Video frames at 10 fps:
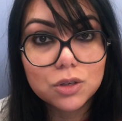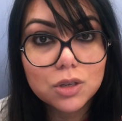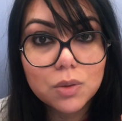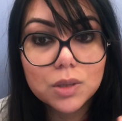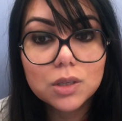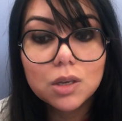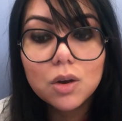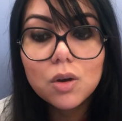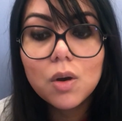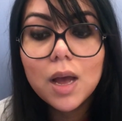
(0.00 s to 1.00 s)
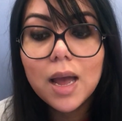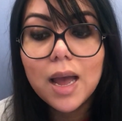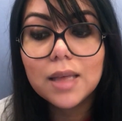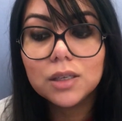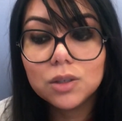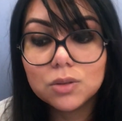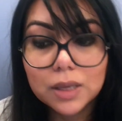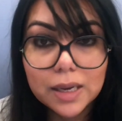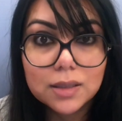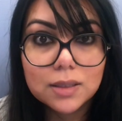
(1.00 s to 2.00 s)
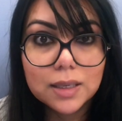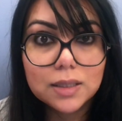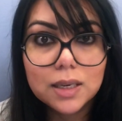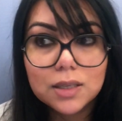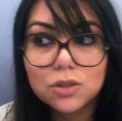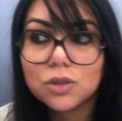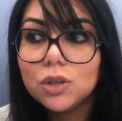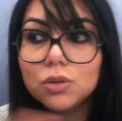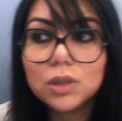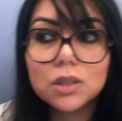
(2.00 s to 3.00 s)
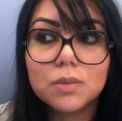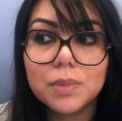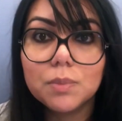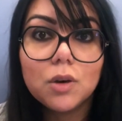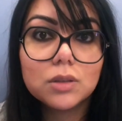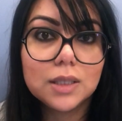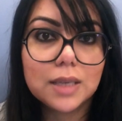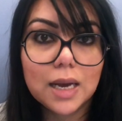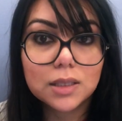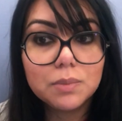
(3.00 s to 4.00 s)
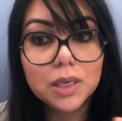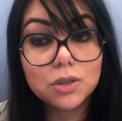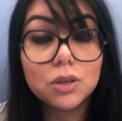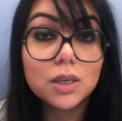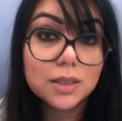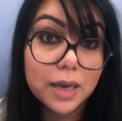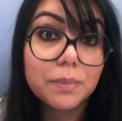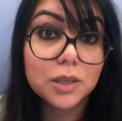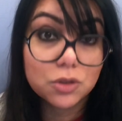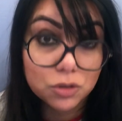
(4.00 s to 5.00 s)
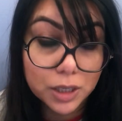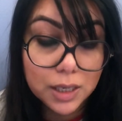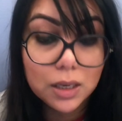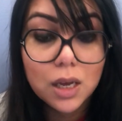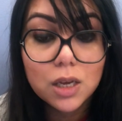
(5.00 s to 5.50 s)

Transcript: So-and-so, and then use the hand sanitizer. So you need to be multitasking because you're on a time constraint.